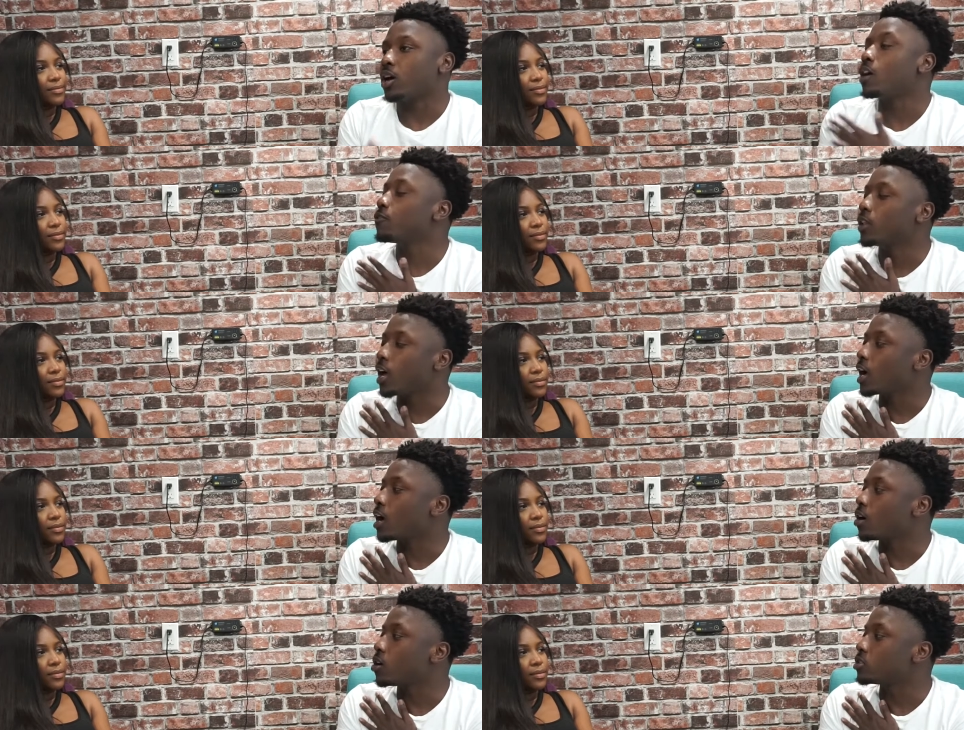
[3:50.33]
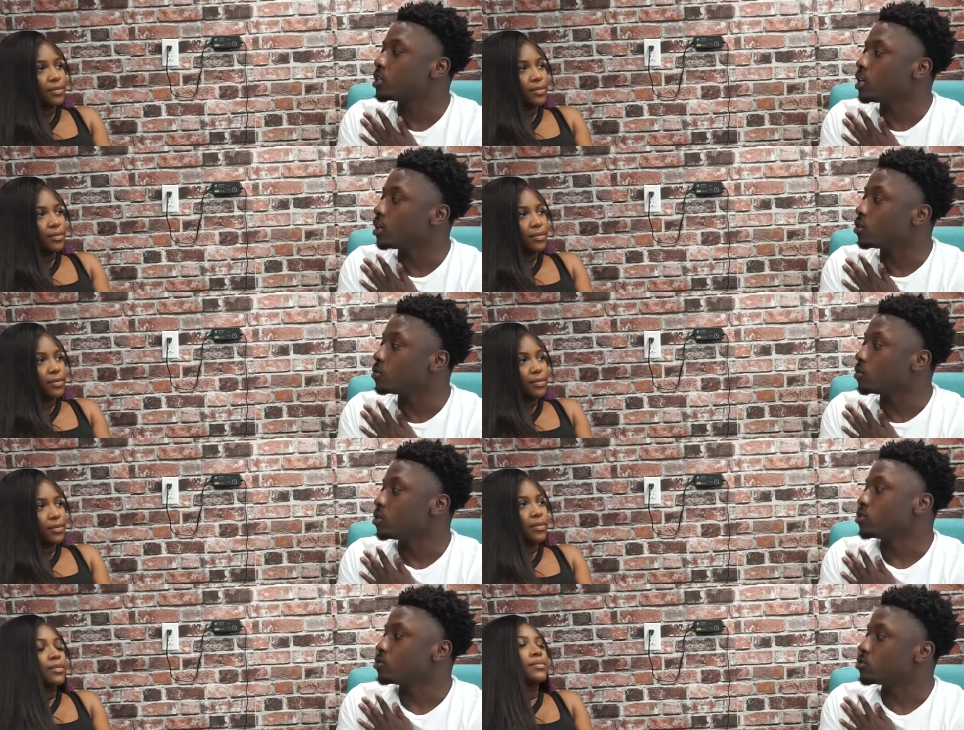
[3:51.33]
Speaker 1: I feel like I got an alter ego.
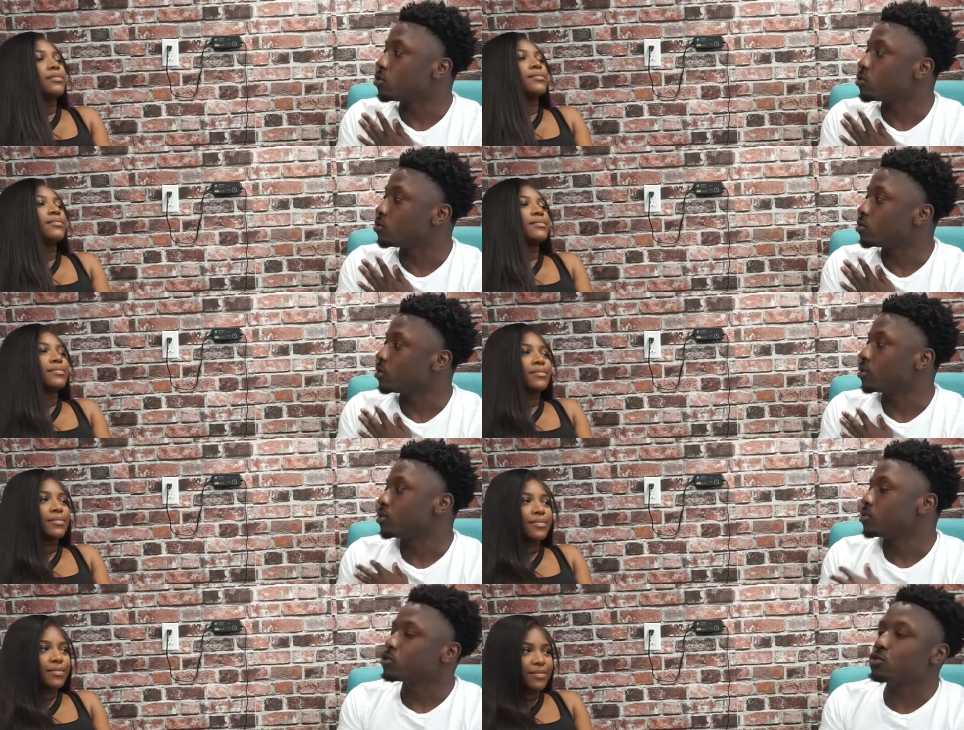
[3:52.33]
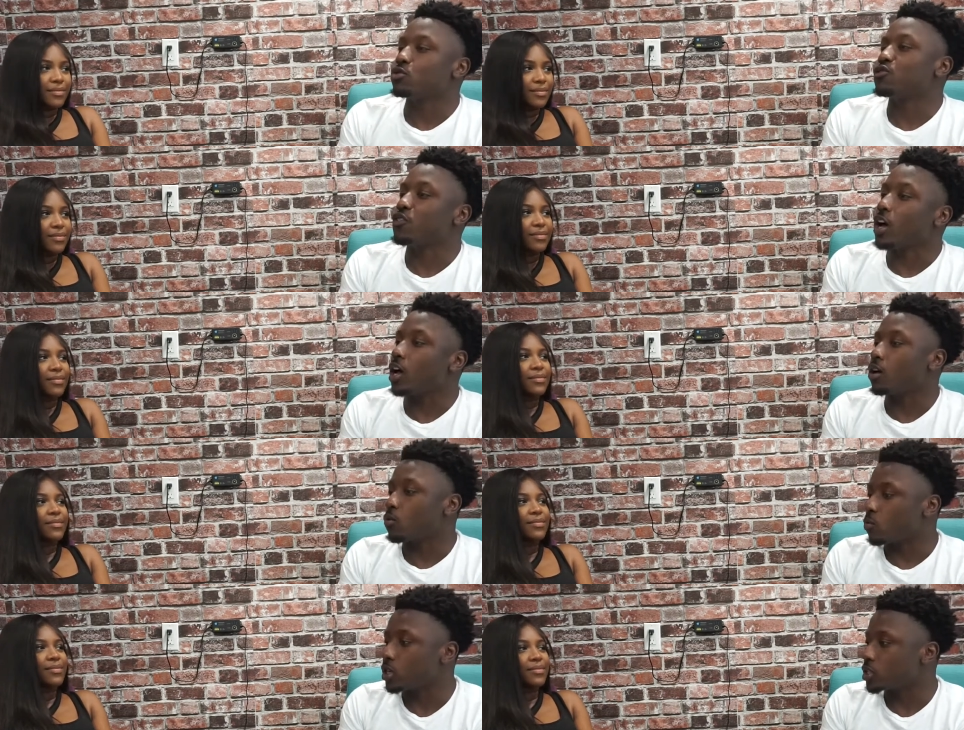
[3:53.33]
So mm. so if I mm.
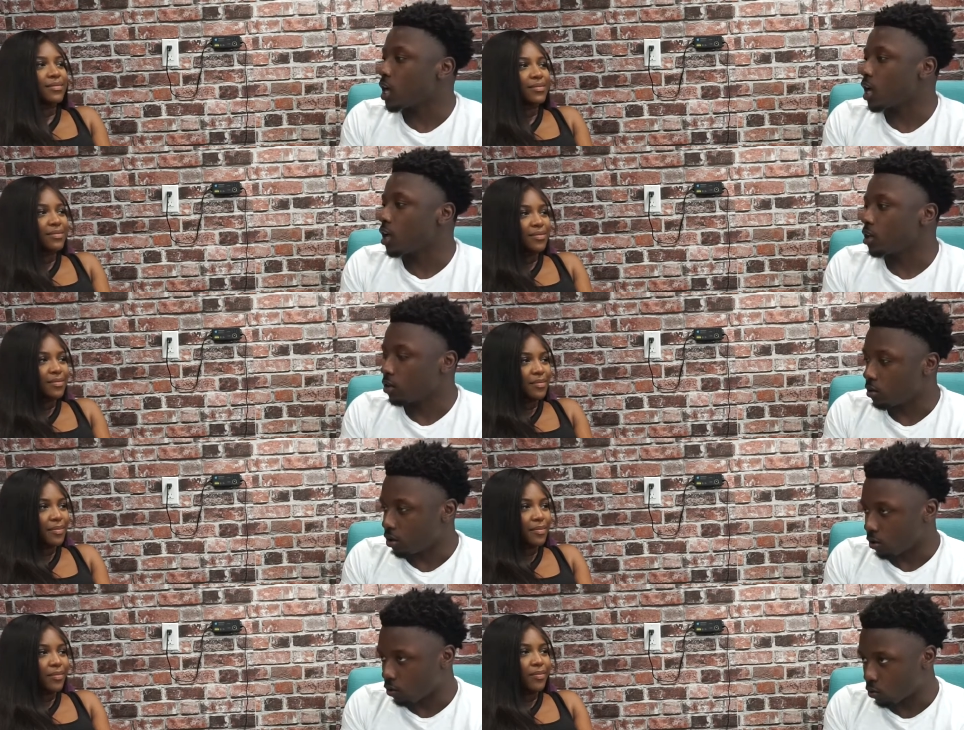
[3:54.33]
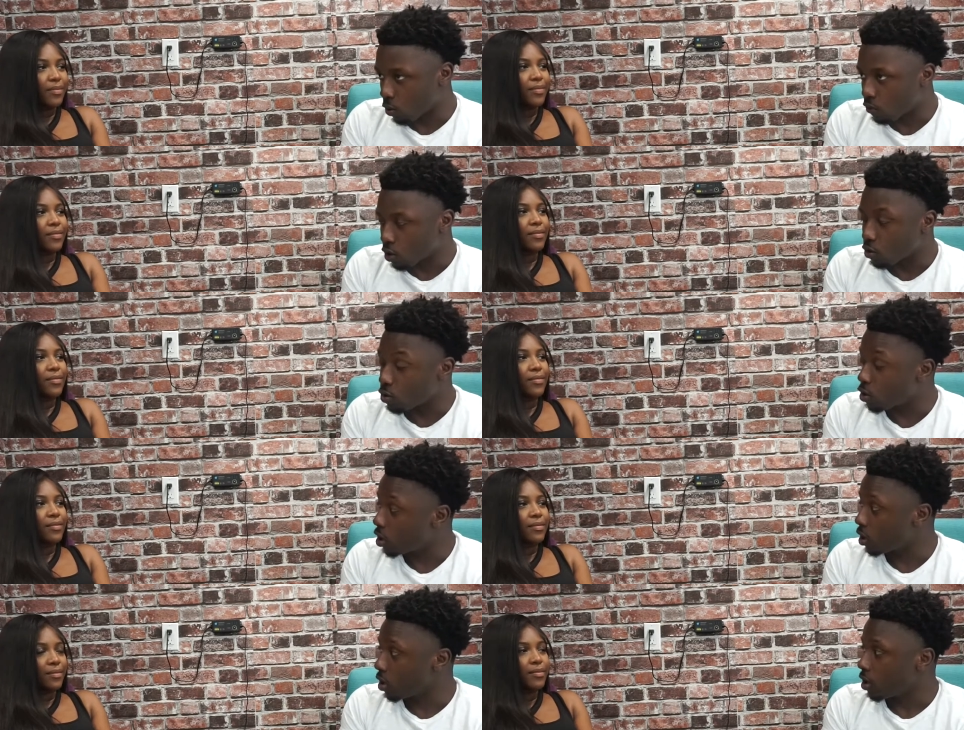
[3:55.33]
once I go record,
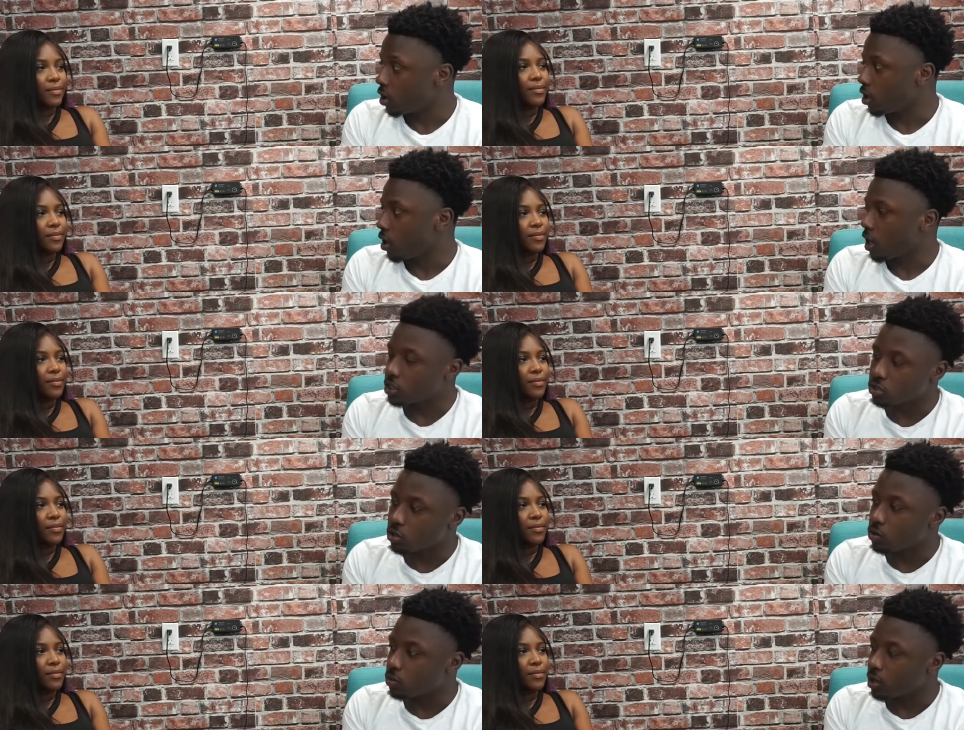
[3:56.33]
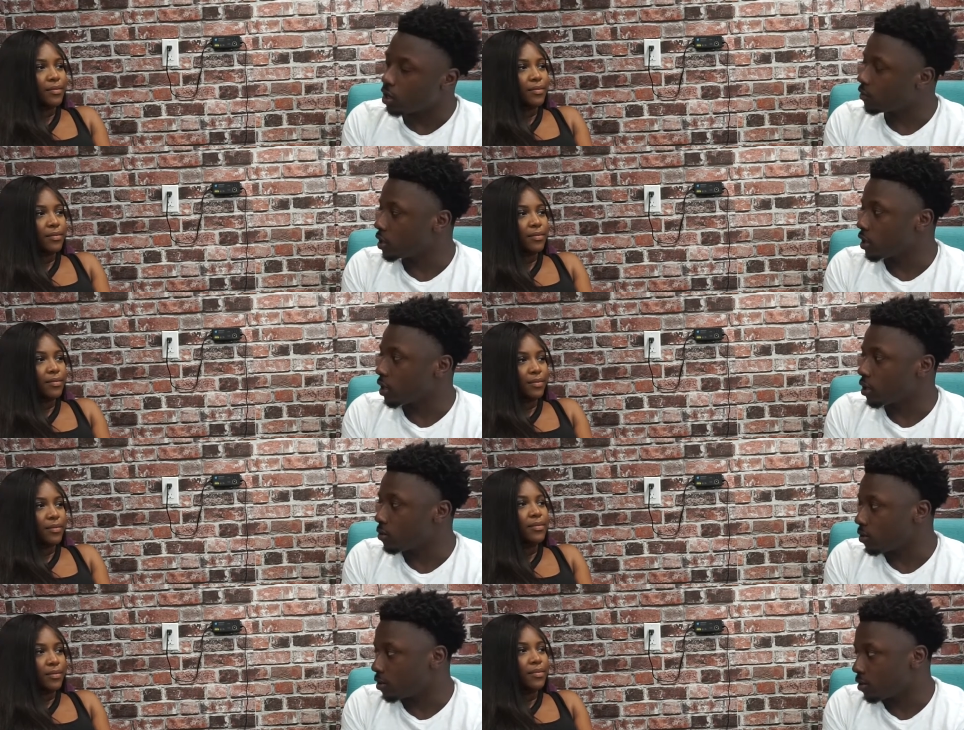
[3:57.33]
I zone everything out.
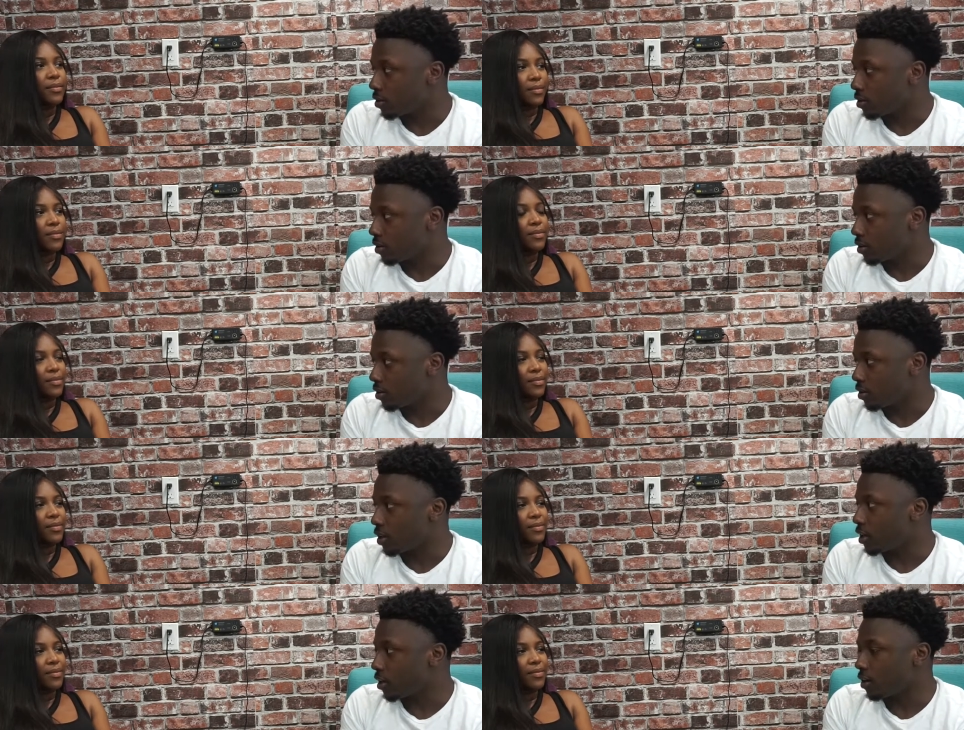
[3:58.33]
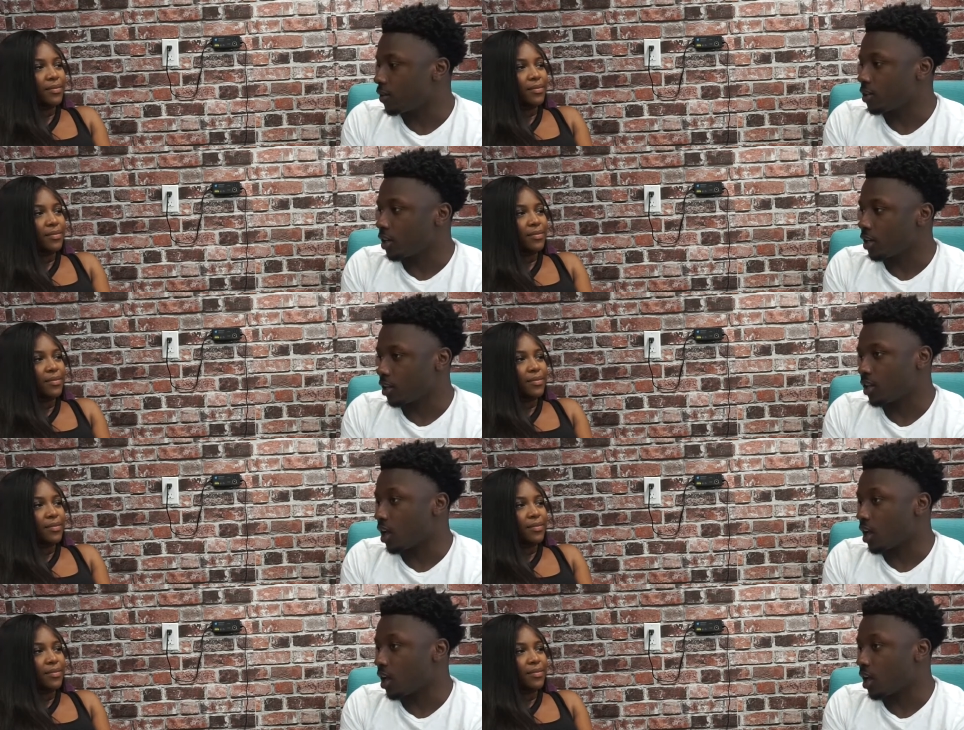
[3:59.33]
Mm. Like everything, and like I